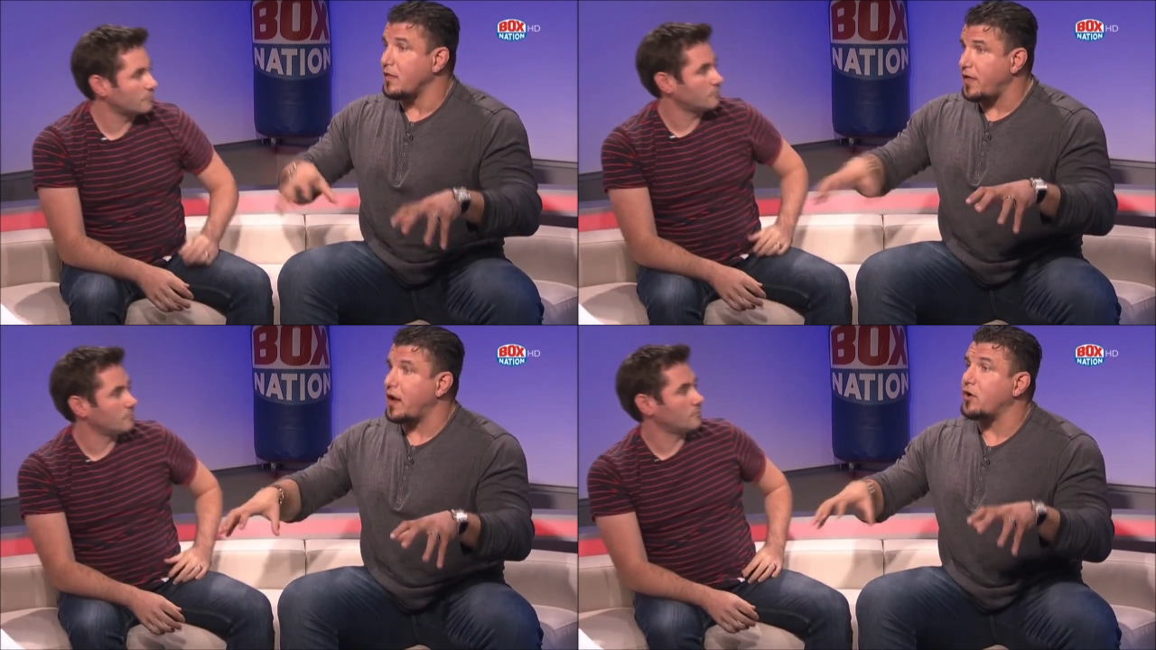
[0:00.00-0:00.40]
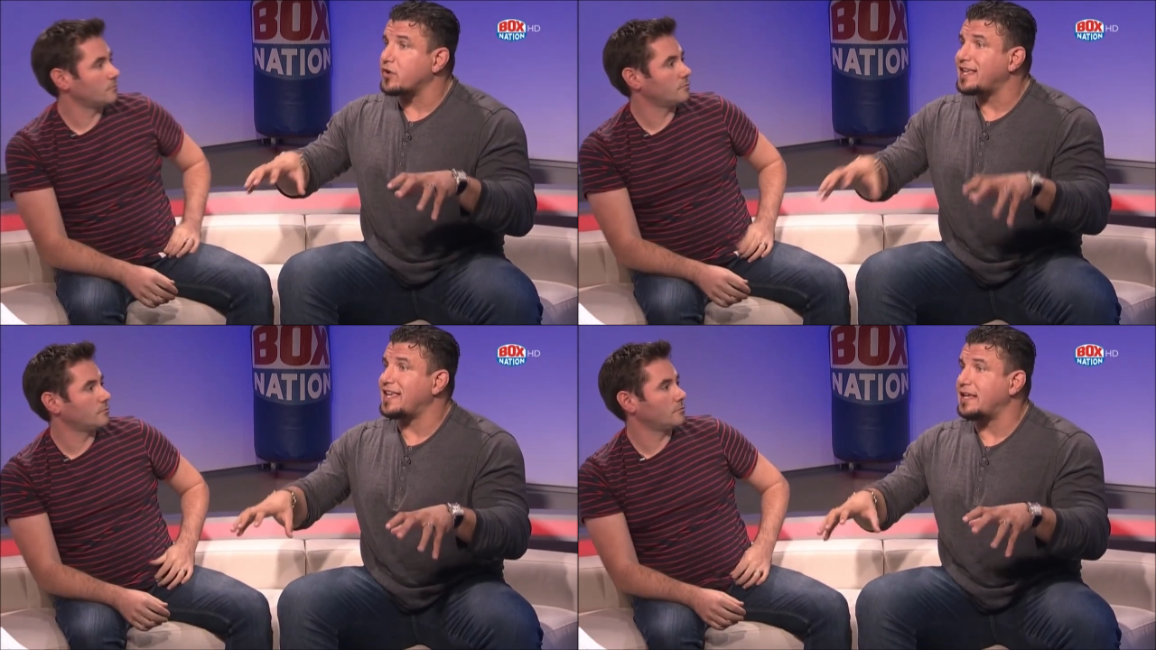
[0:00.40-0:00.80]

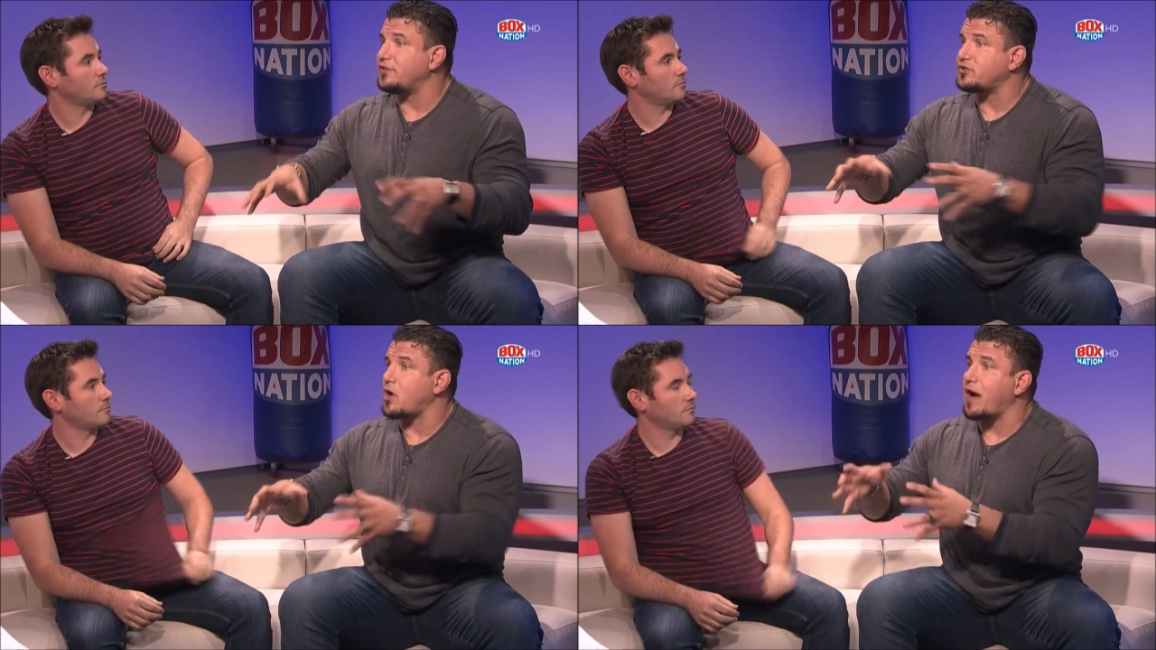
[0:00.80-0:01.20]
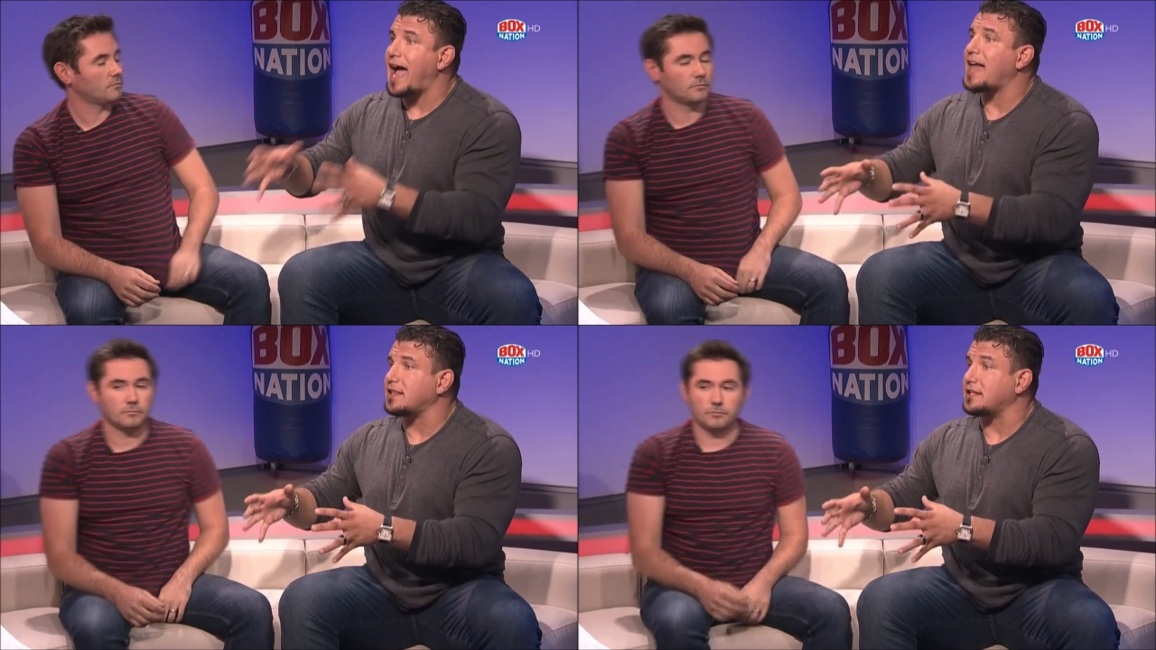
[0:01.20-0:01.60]
Speaker 1: their key star
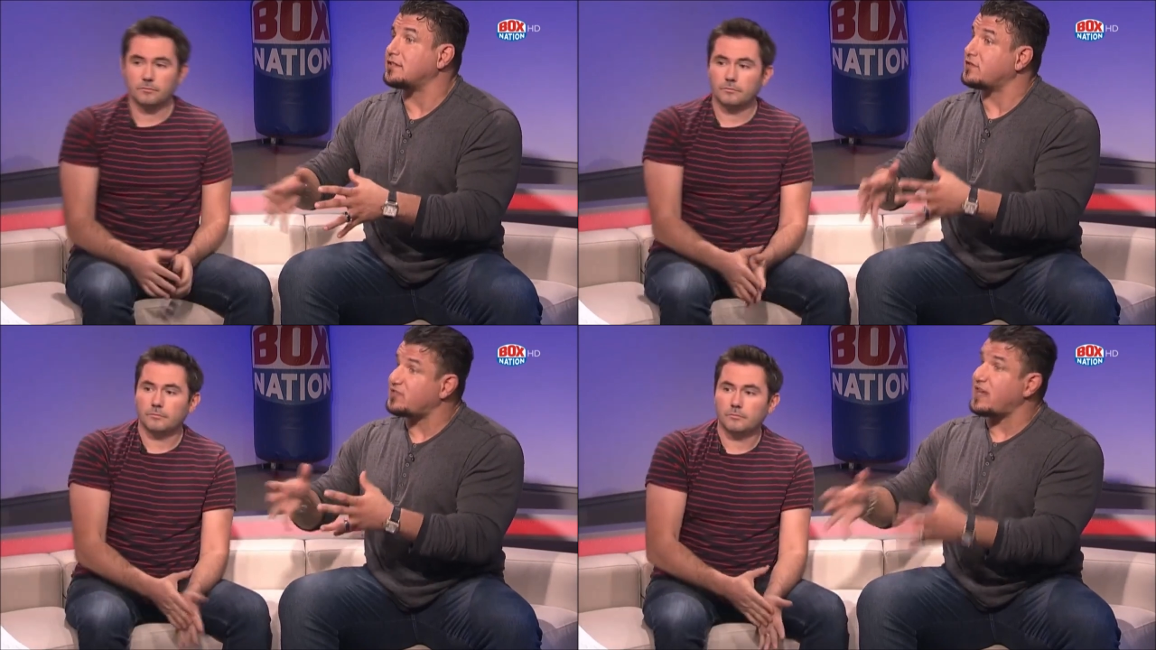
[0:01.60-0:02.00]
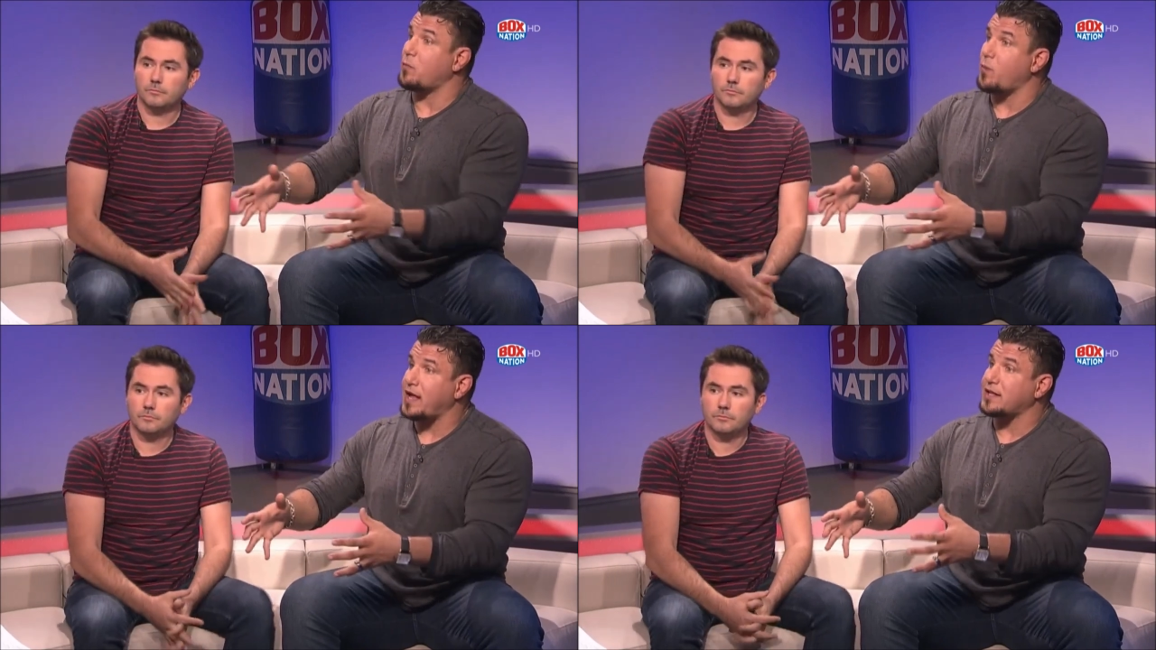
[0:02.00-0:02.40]
athletes of the
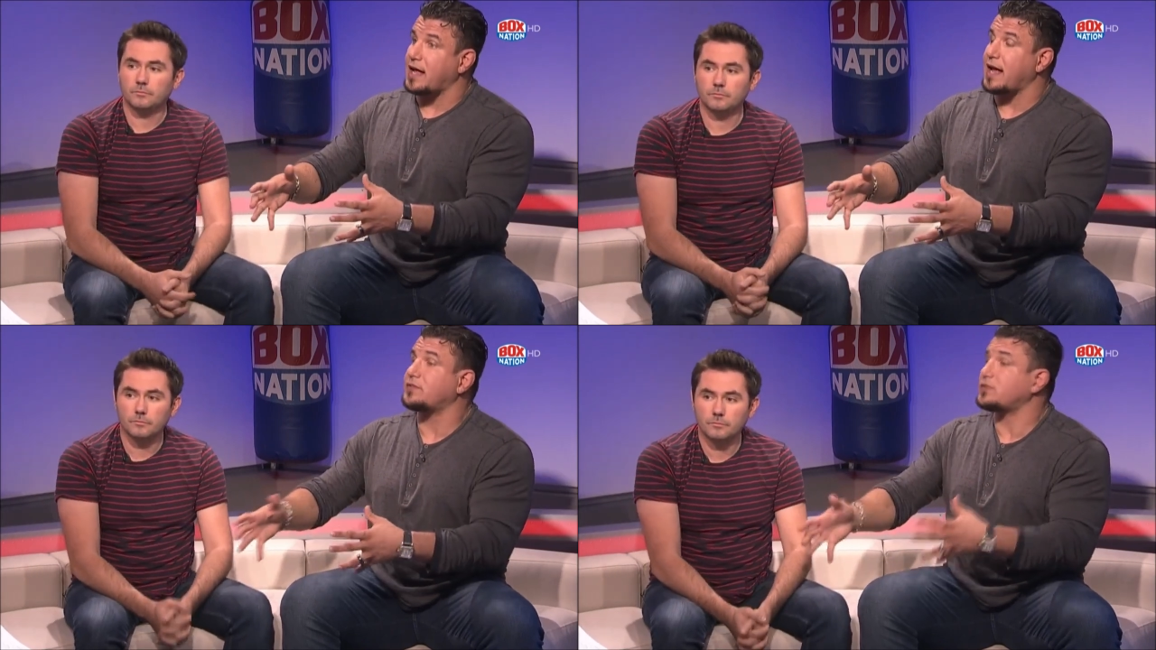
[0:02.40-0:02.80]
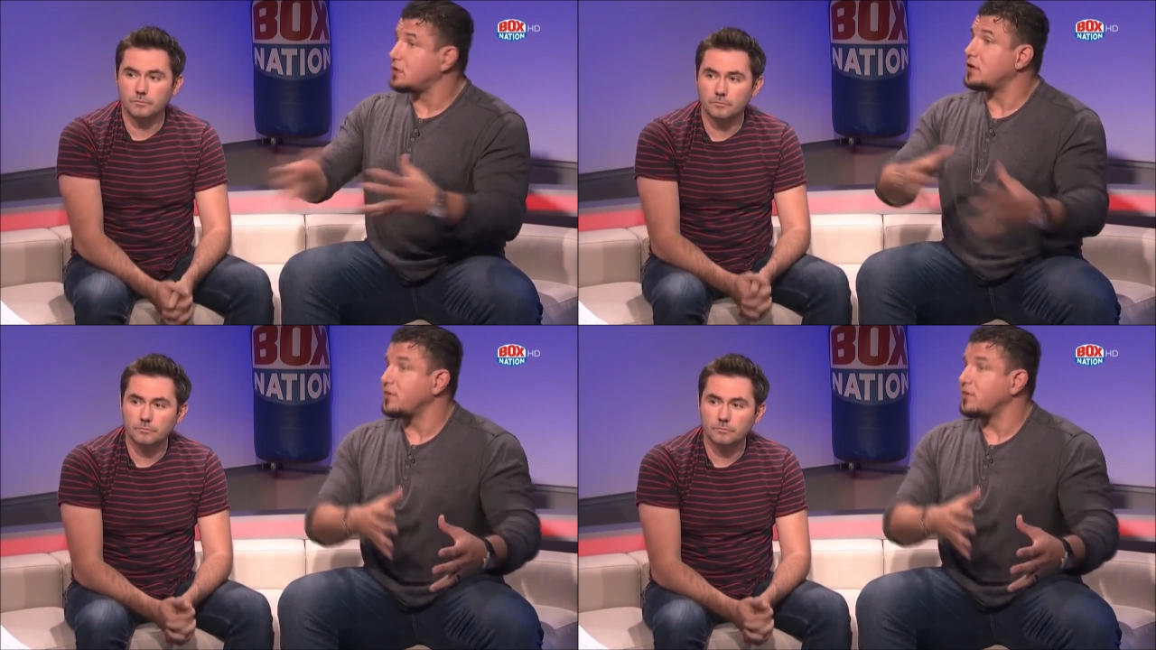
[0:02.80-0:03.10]
same weight class mm.